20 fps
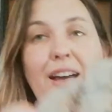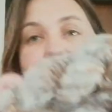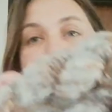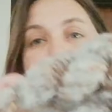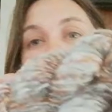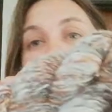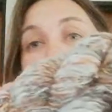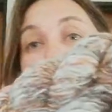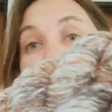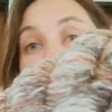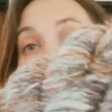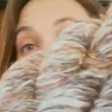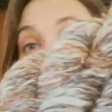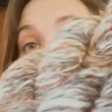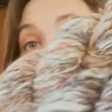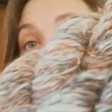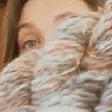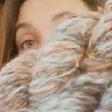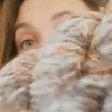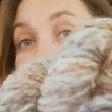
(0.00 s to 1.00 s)
But I
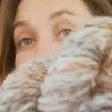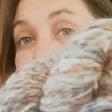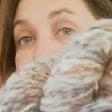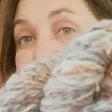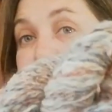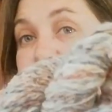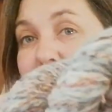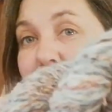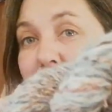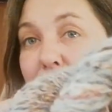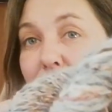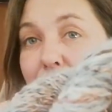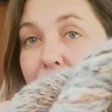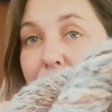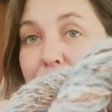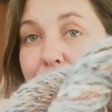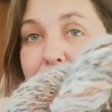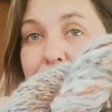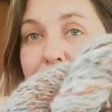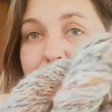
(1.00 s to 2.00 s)
found these,
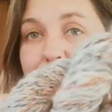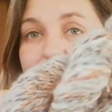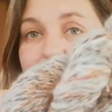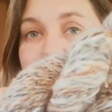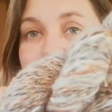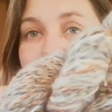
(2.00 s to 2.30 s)
so